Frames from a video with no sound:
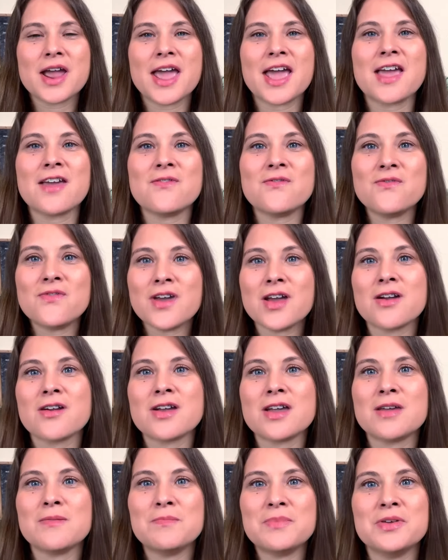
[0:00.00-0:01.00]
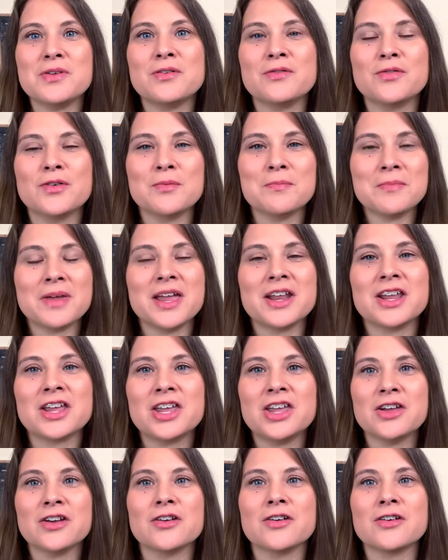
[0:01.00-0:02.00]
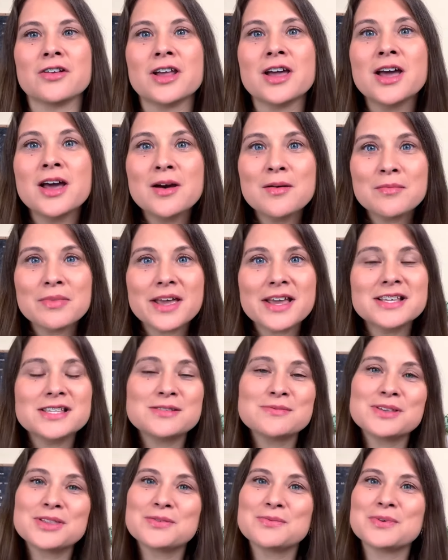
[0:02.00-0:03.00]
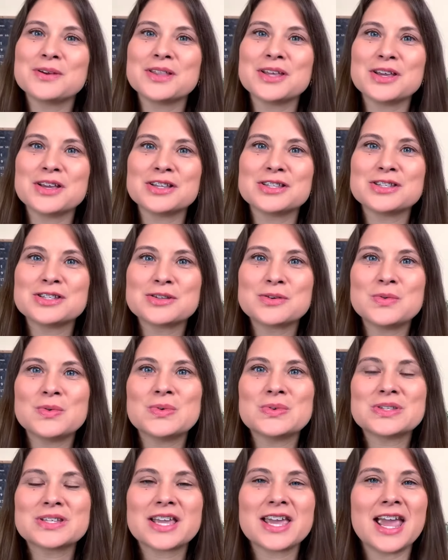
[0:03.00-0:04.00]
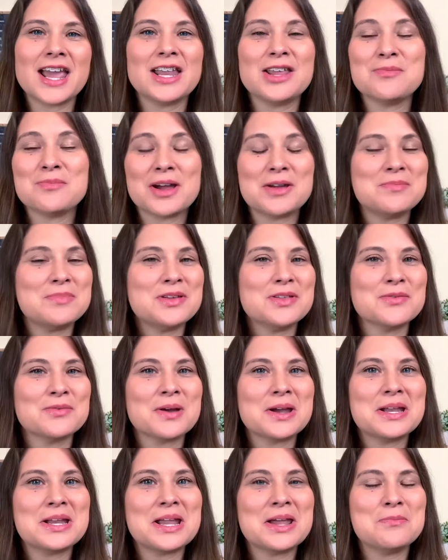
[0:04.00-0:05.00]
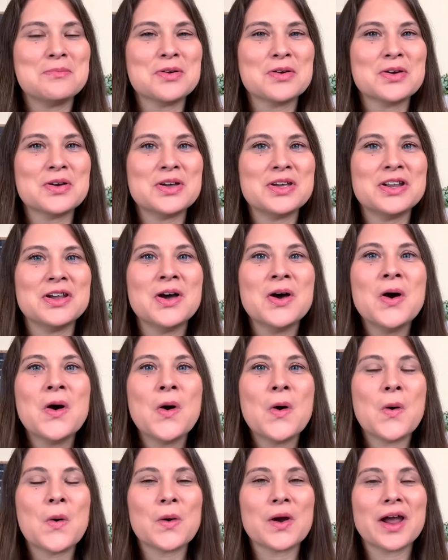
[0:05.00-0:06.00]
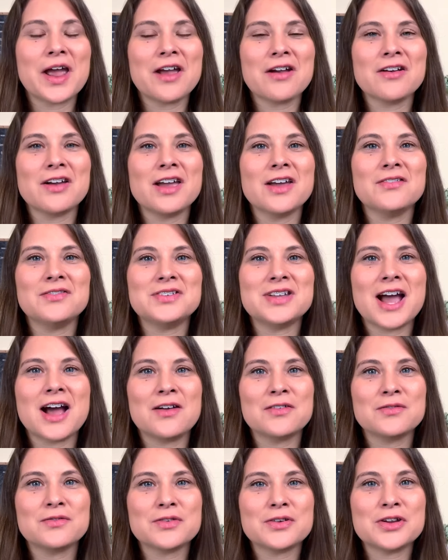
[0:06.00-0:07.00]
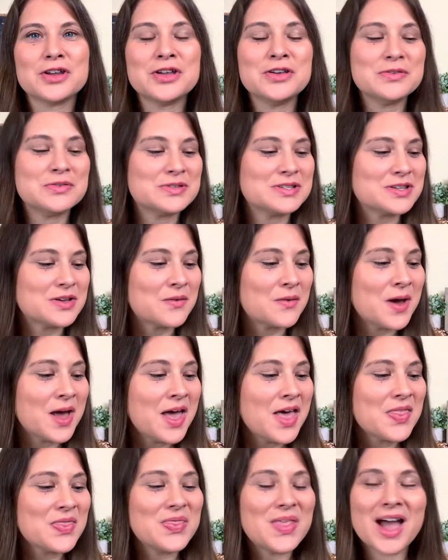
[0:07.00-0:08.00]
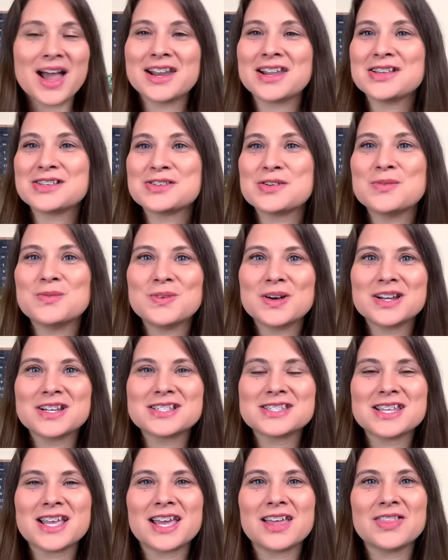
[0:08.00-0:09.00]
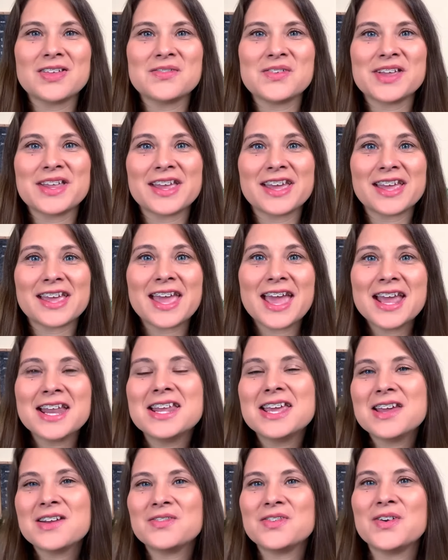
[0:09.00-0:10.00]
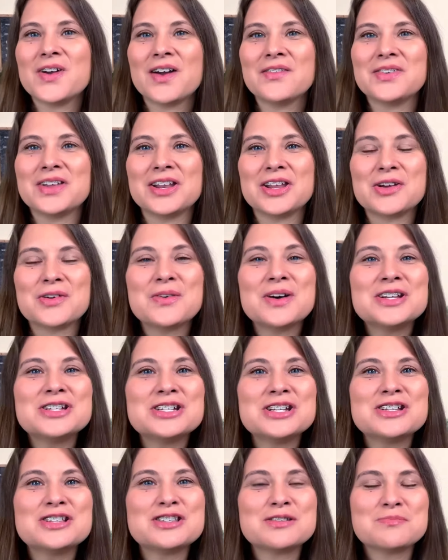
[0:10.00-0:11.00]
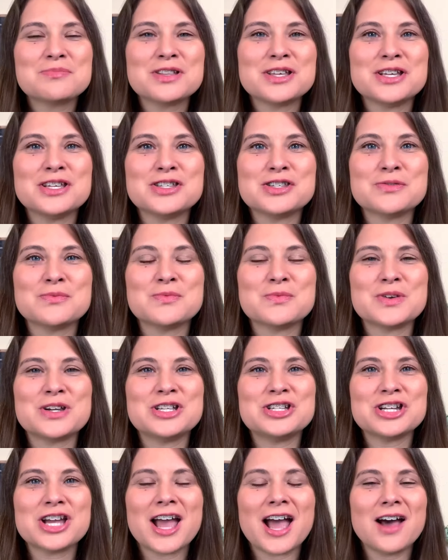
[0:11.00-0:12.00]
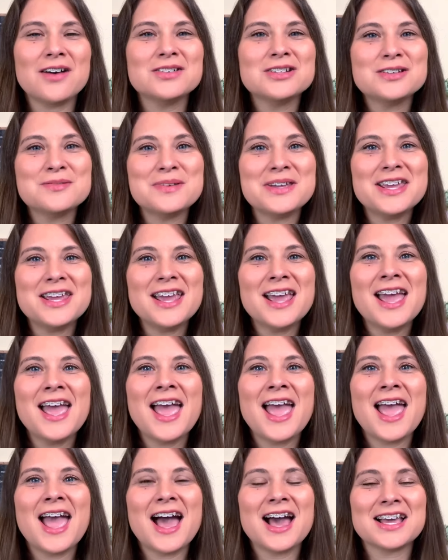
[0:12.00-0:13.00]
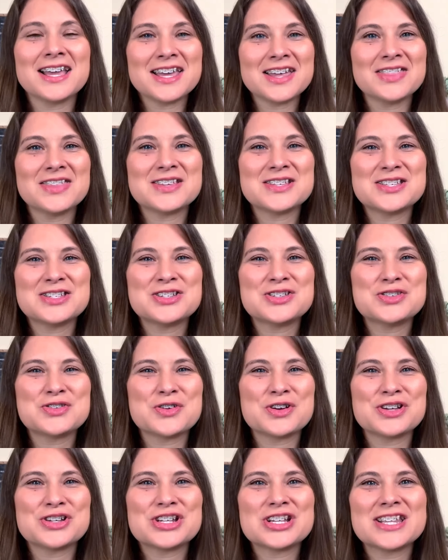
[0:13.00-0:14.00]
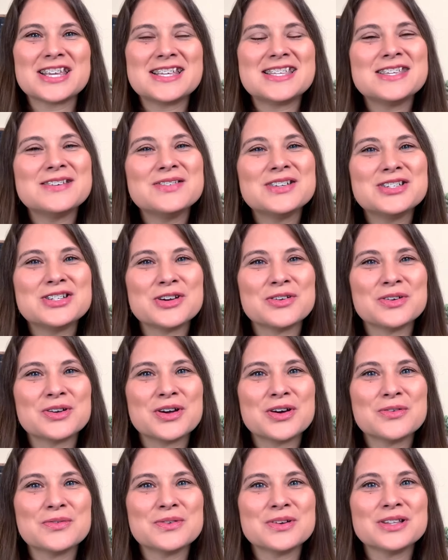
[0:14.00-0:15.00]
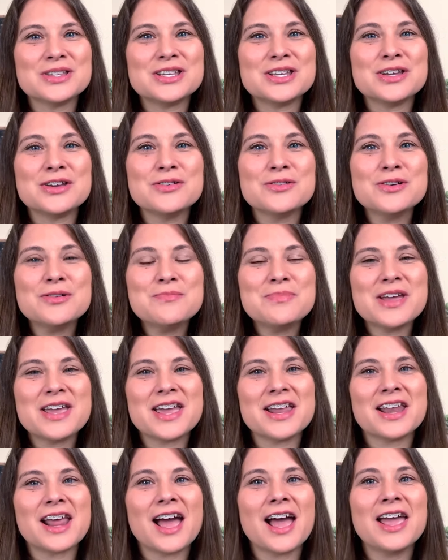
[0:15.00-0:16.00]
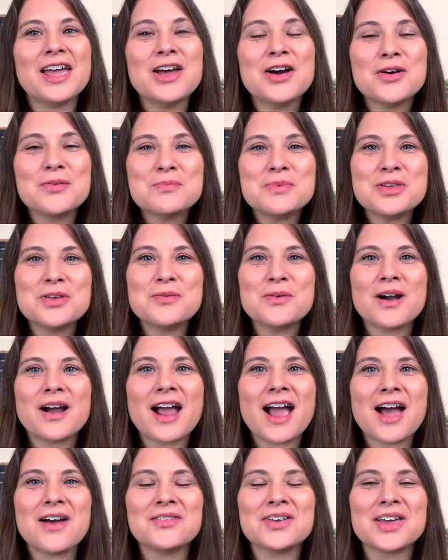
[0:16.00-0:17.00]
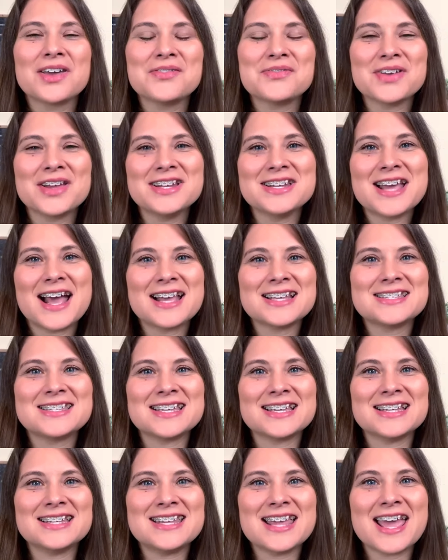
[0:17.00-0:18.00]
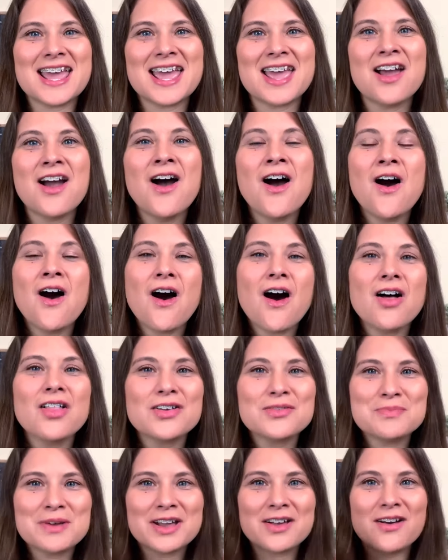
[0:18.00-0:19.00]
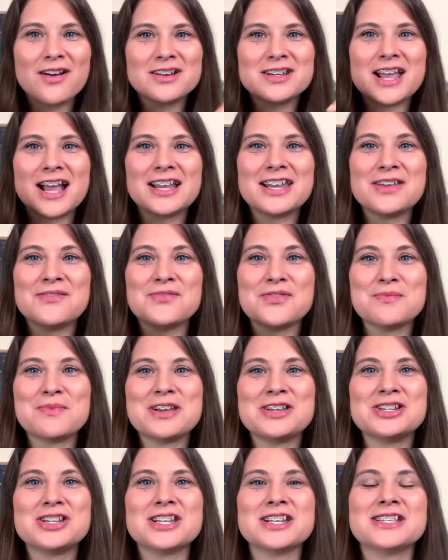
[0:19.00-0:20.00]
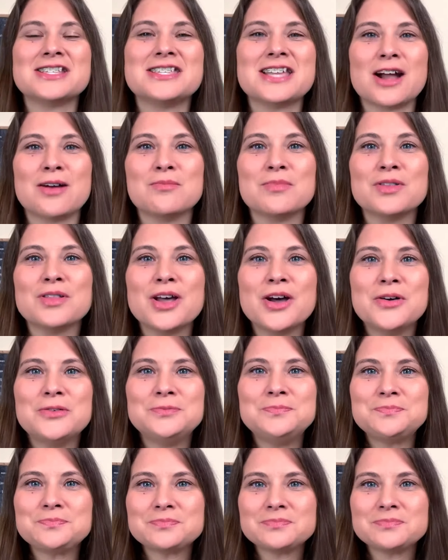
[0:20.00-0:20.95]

a very beautiful manicured place with really good schools, Katy might be the right neighborhood or area of town for you. So that is what it's like living in Katy. If you have any questions, please reach out to me. Again, this is Schilleci with Joe & Co Realty Group, and I hope you are having a fantastic day. All of my contact information is down below.